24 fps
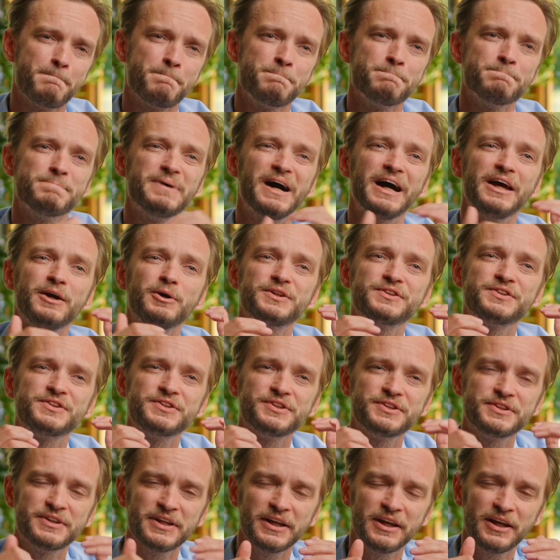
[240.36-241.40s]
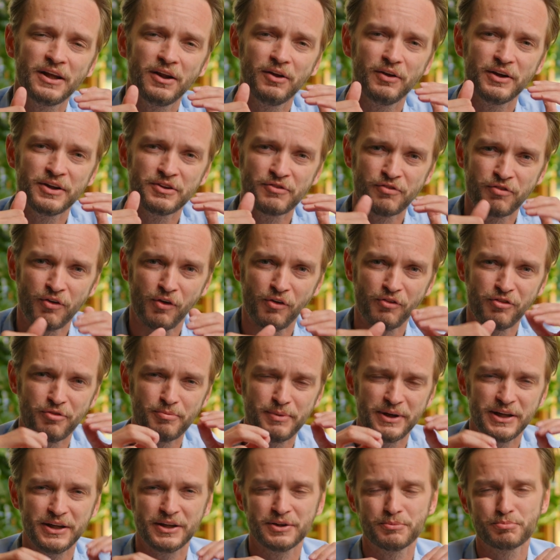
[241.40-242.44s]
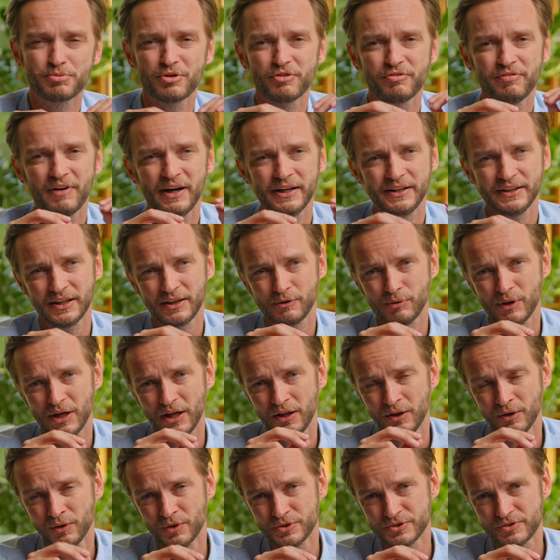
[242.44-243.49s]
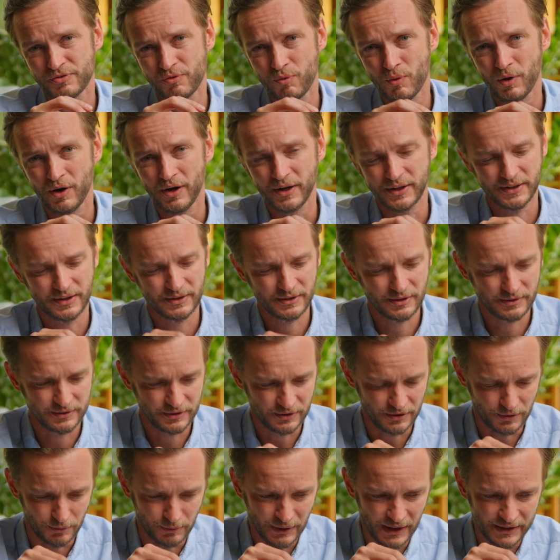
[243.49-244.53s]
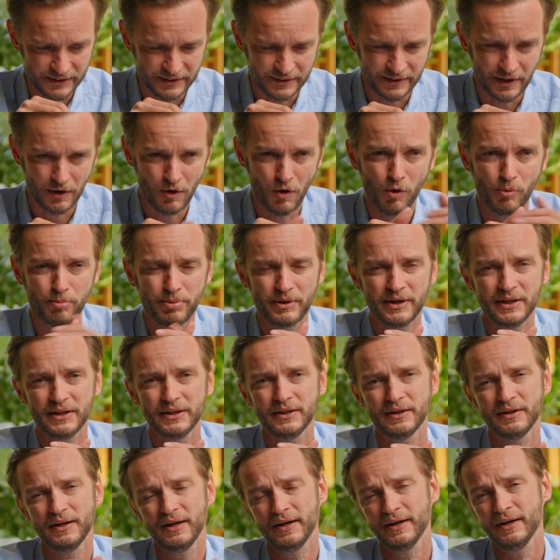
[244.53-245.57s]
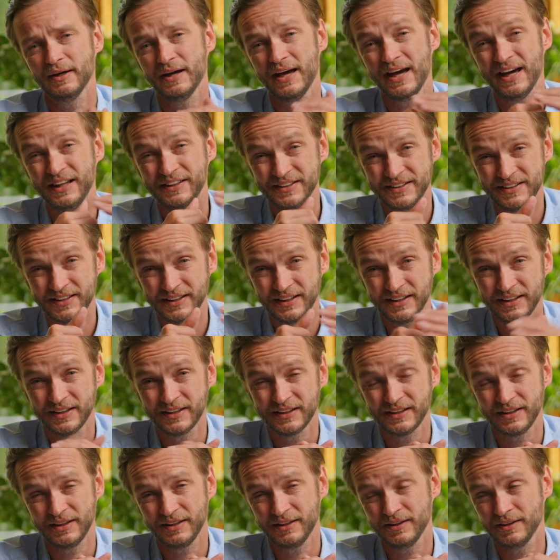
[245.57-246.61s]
but it still involved me in providing quite a lot of work, writing a copy, editing,